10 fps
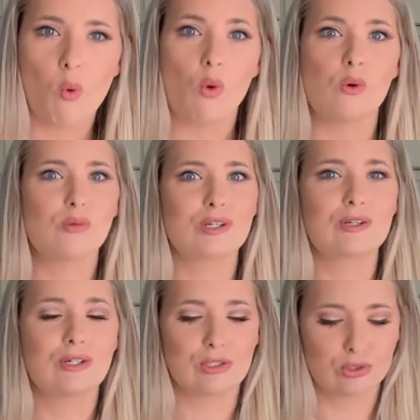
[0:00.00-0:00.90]
oh my
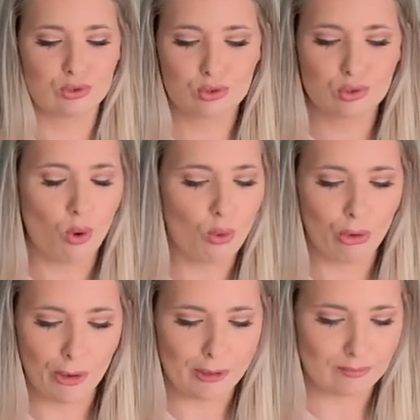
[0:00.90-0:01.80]
gosh, it's so
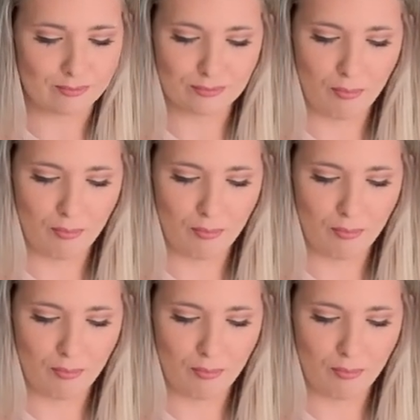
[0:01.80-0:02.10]
good.